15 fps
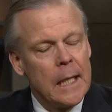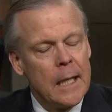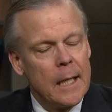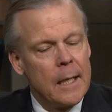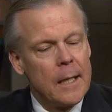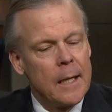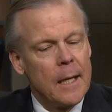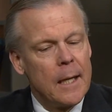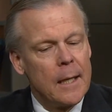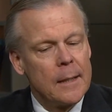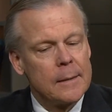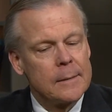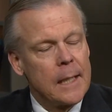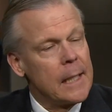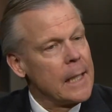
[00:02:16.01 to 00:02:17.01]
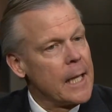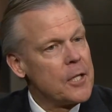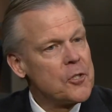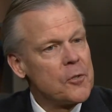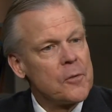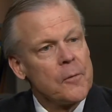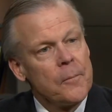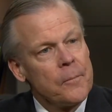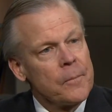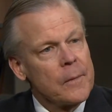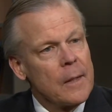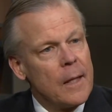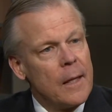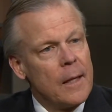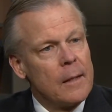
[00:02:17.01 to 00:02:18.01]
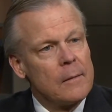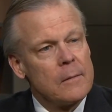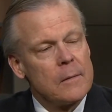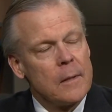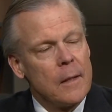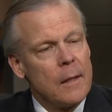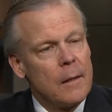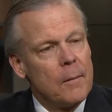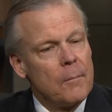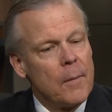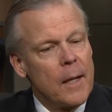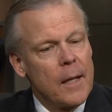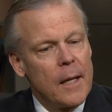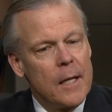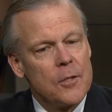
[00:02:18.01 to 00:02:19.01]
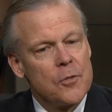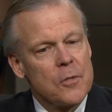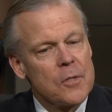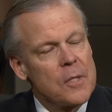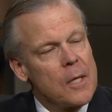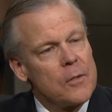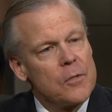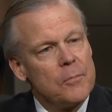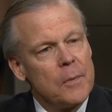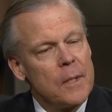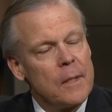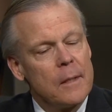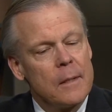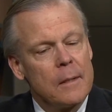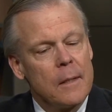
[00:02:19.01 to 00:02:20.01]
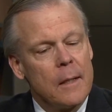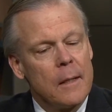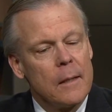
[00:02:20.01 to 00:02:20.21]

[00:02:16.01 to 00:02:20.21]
uh, I got an agent, and my agent said to me,